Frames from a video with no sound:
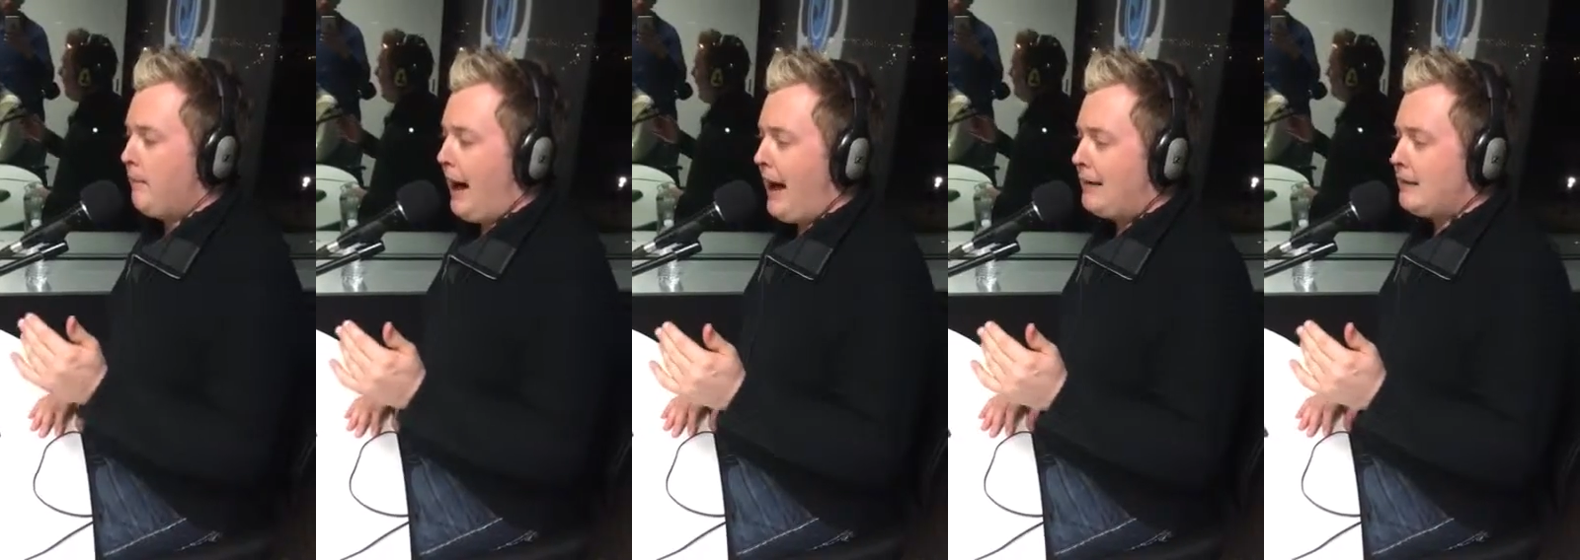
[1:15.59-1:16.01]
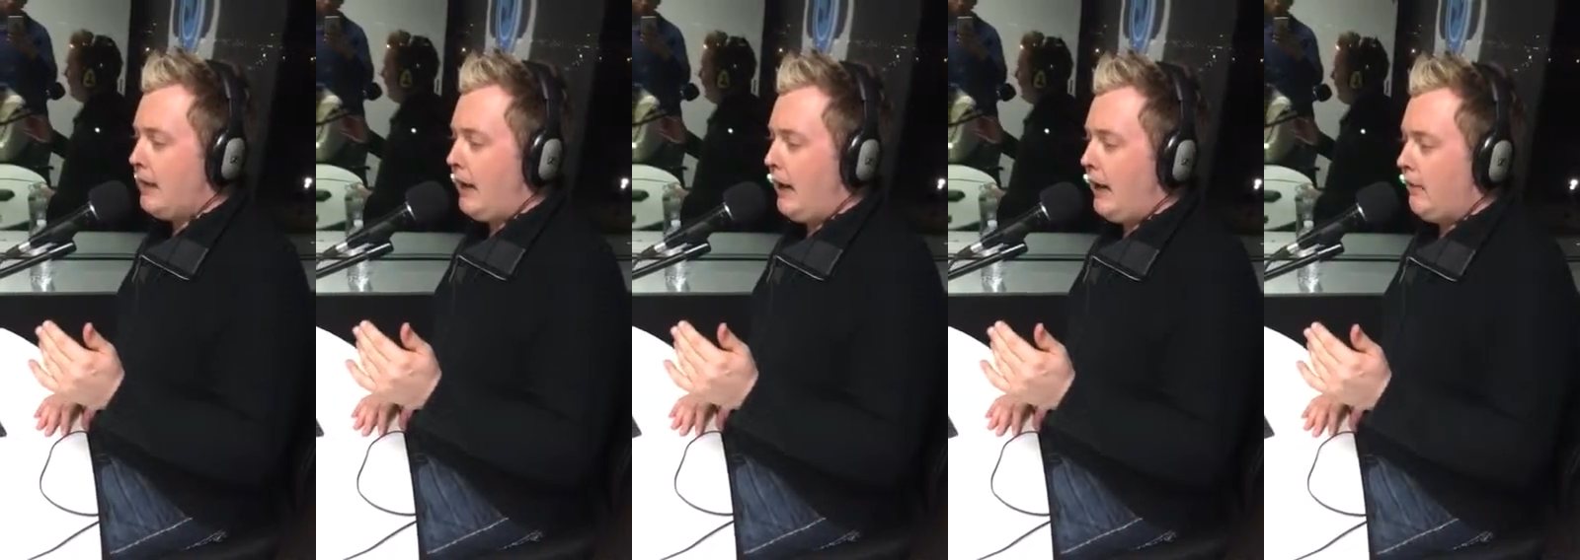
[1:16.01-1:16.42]
but
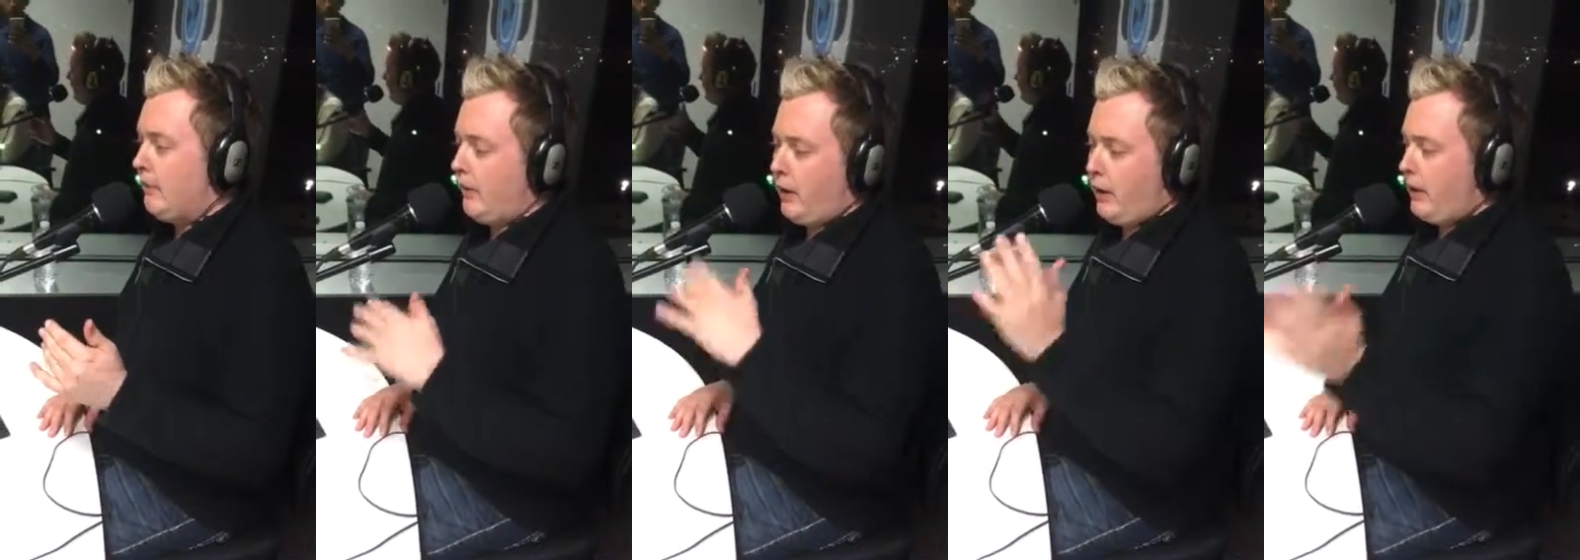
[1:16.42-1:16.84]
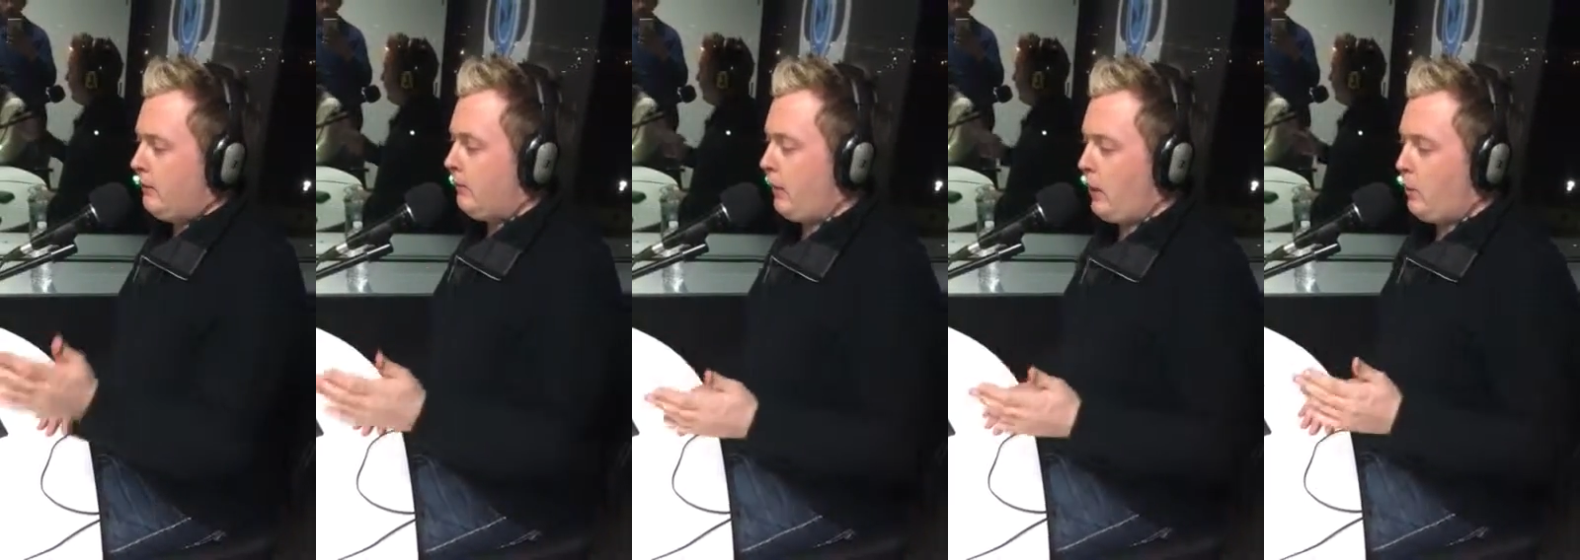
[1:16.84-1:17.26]

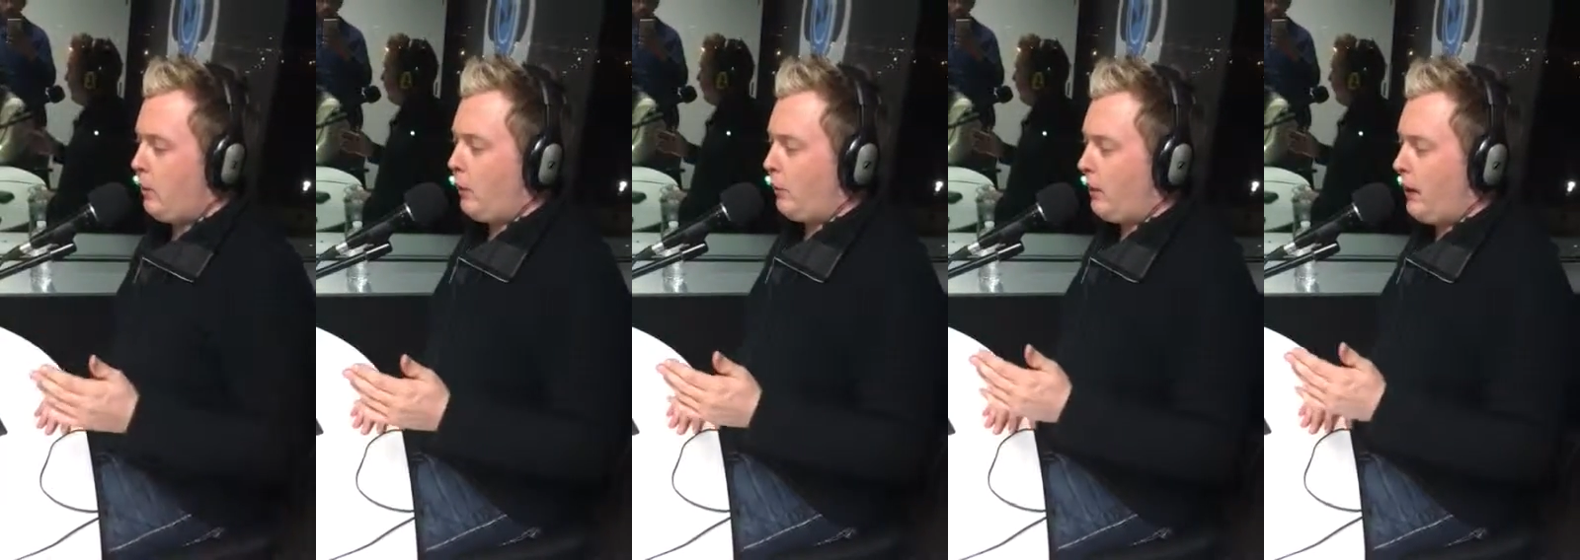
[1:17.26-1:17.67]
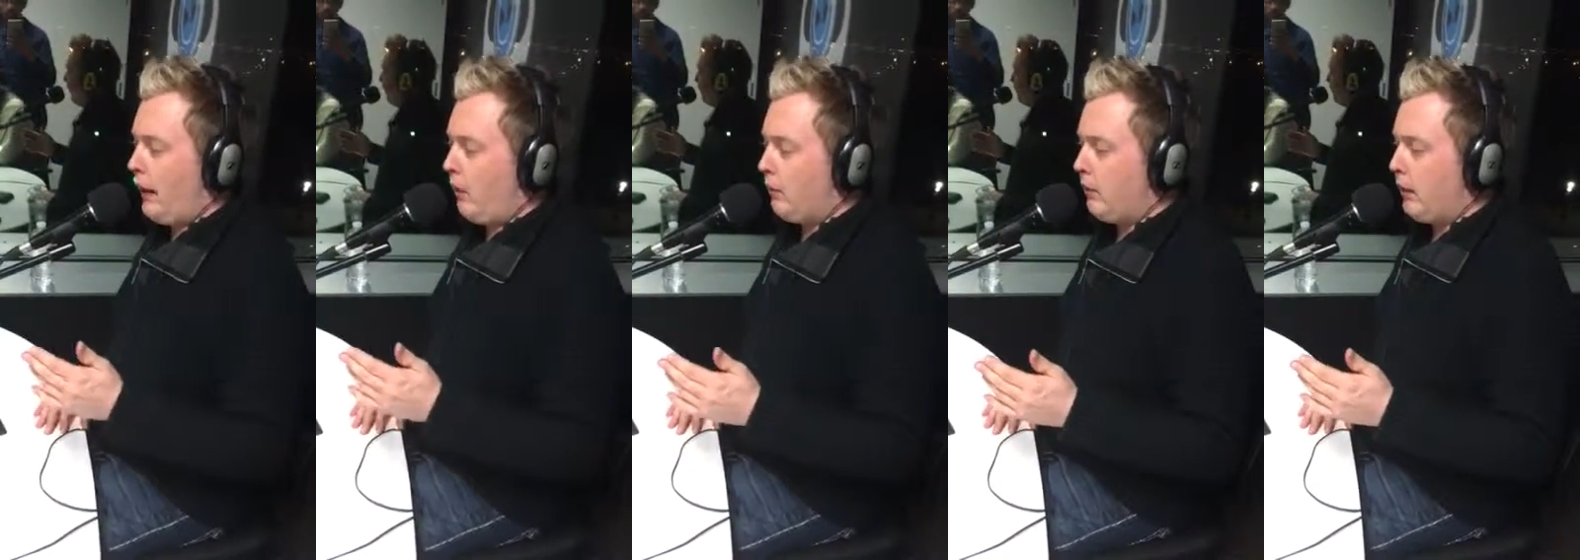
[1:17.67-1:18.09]
very, very
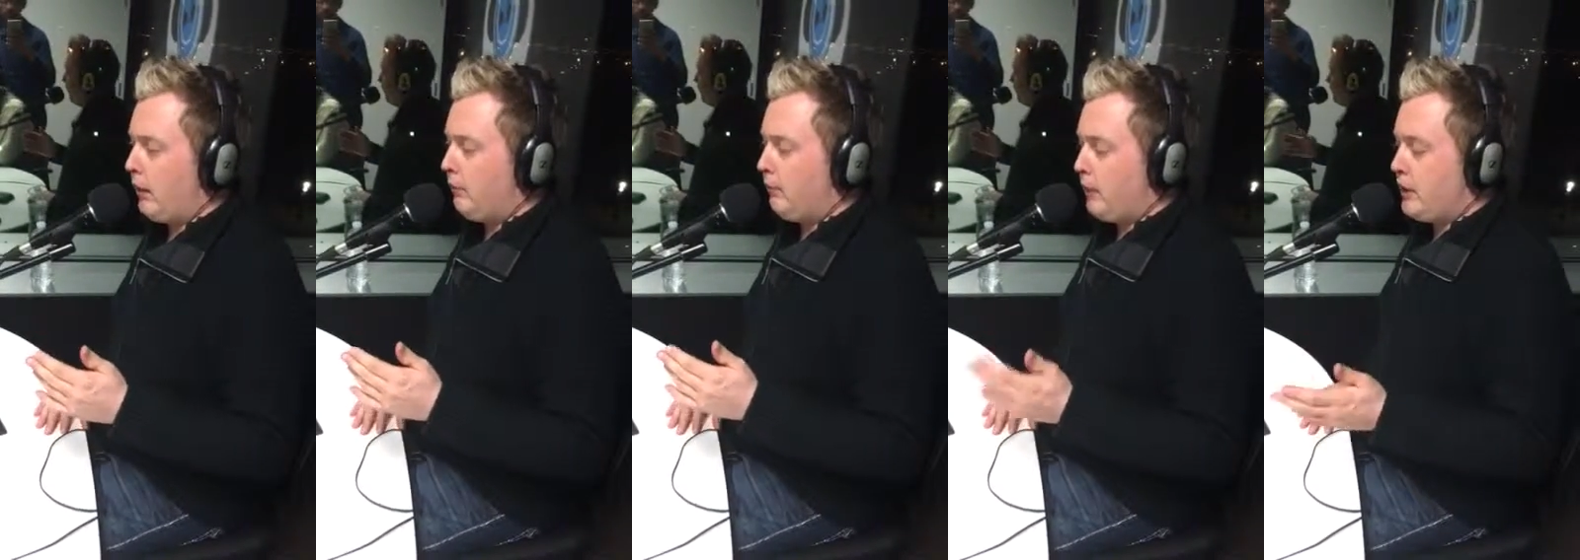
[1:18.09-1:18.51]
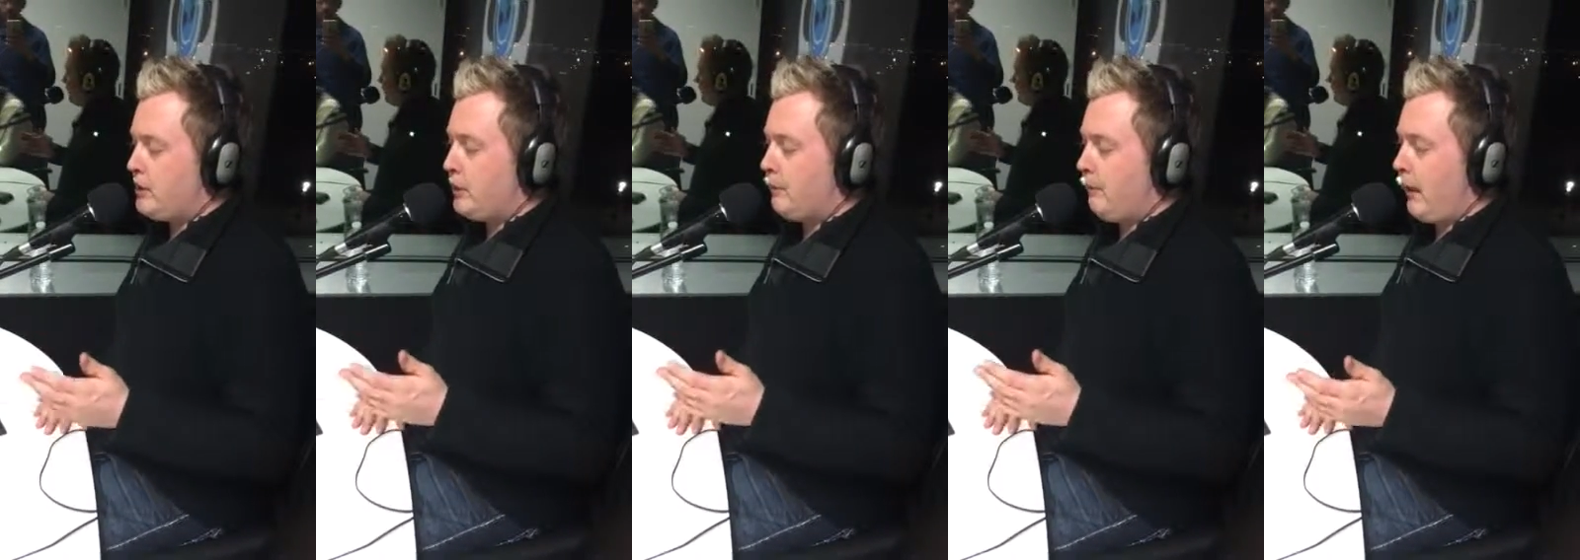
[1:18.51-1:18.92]
well-renowned
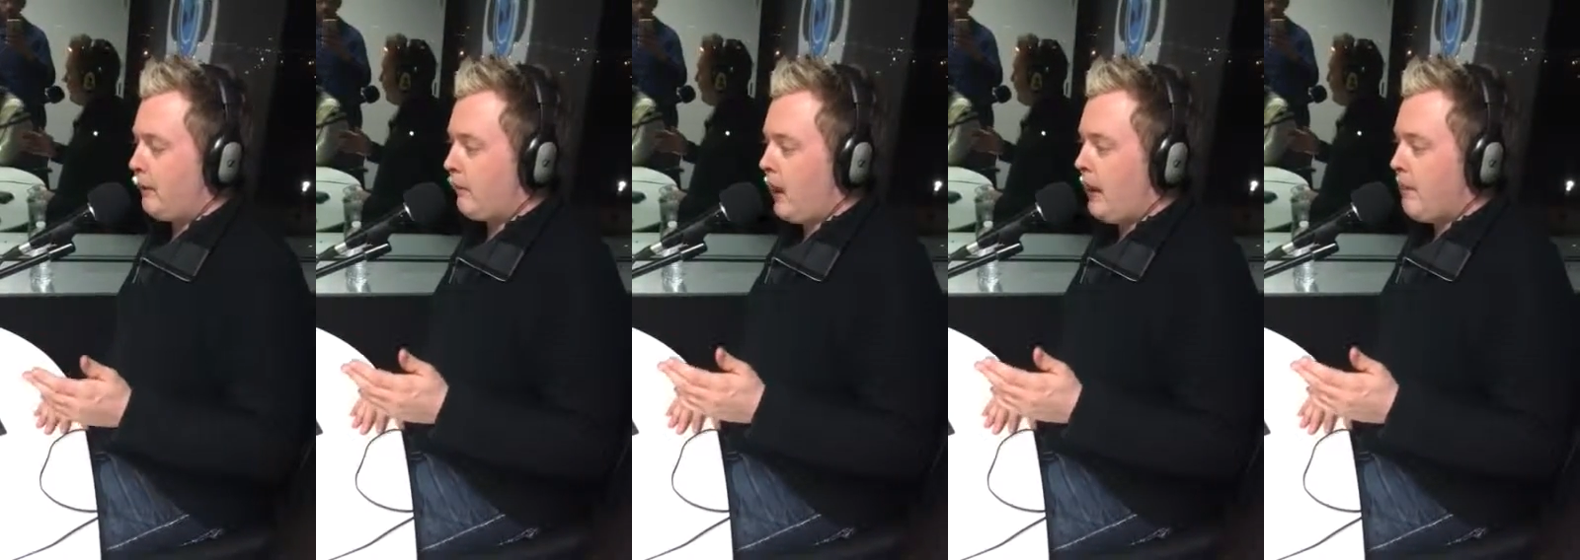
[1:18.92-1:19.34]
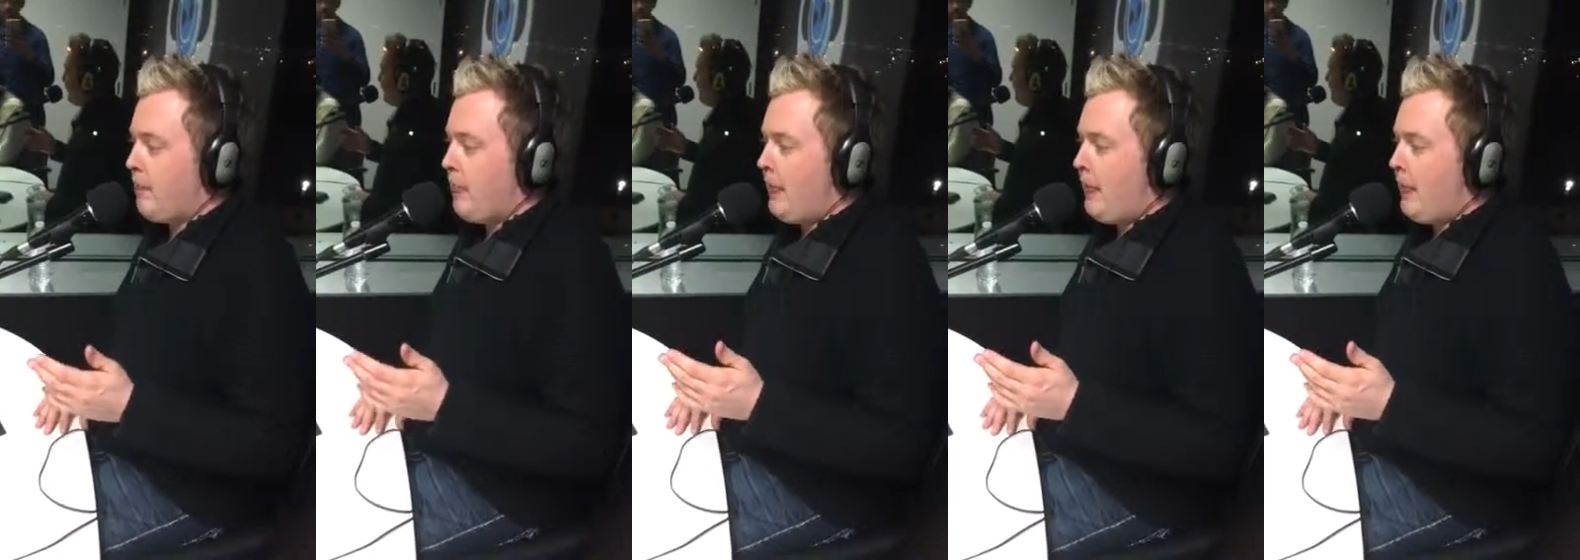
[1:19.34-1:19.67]
preacher, man of God.